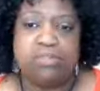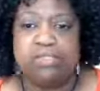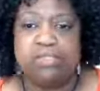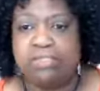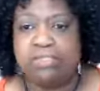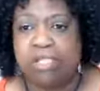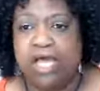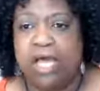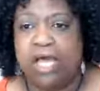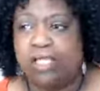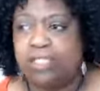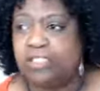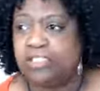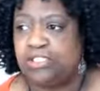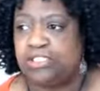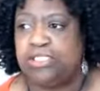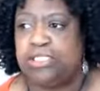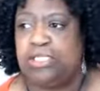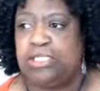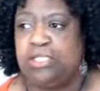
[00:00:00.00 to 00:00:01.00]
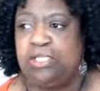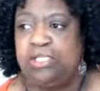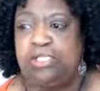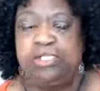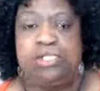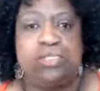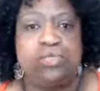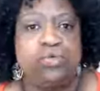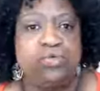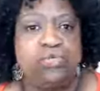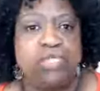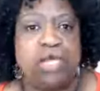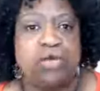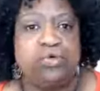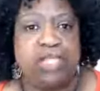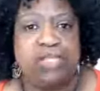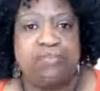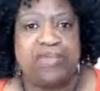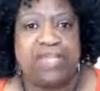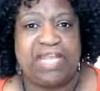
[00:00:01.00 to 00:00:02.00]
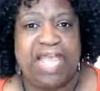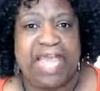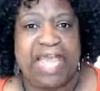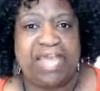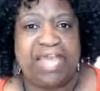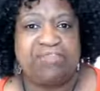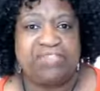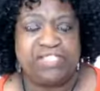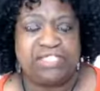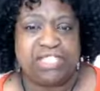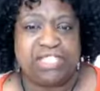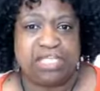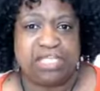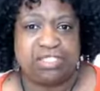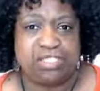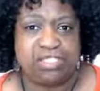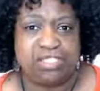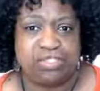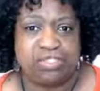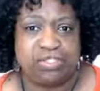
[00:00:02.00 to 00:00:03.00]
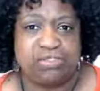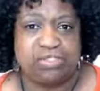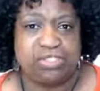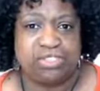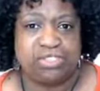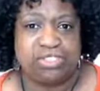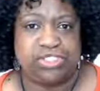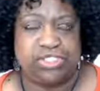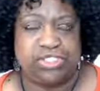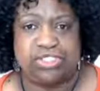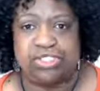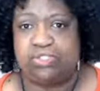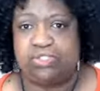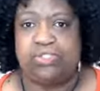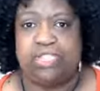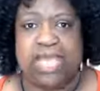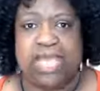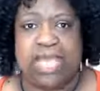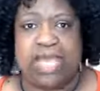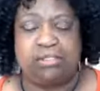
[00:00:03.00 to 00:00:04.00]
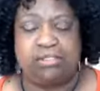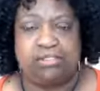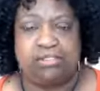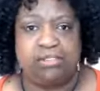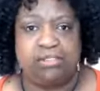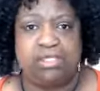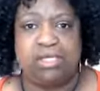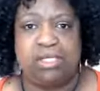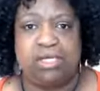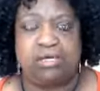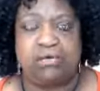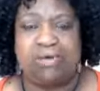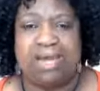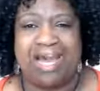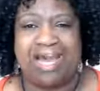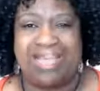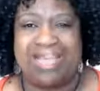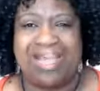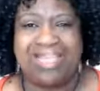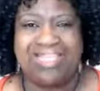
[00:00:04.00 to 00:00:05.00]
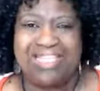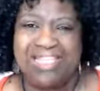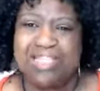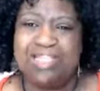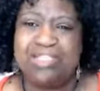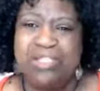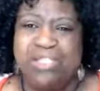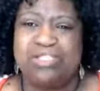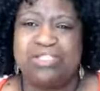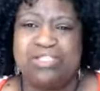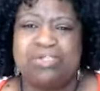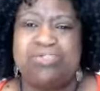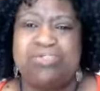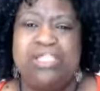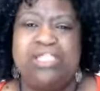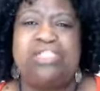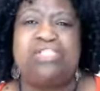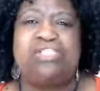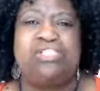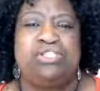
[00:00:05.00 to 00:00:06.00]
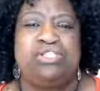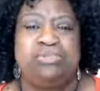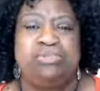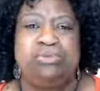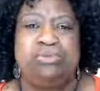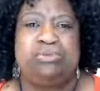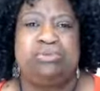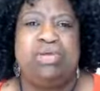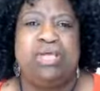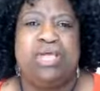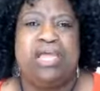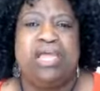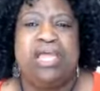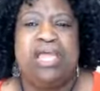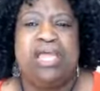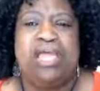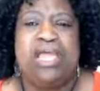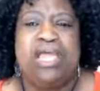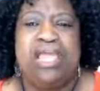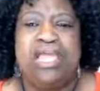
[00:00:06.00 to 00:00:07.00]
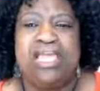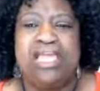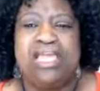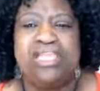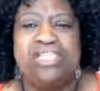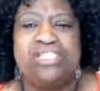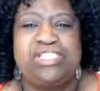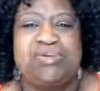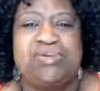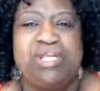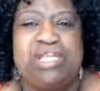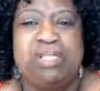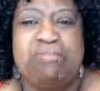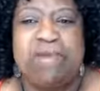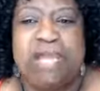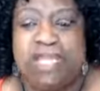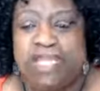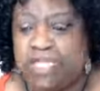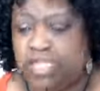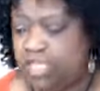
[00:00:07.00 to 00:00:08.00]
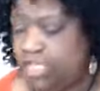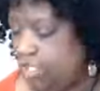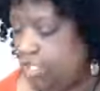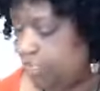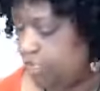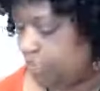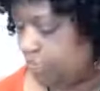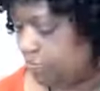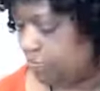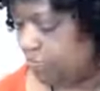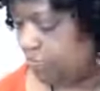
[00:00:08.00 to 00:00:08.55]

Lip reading: honestly, you don't even have to take this course to do that. I think that you need to. Is there anybody here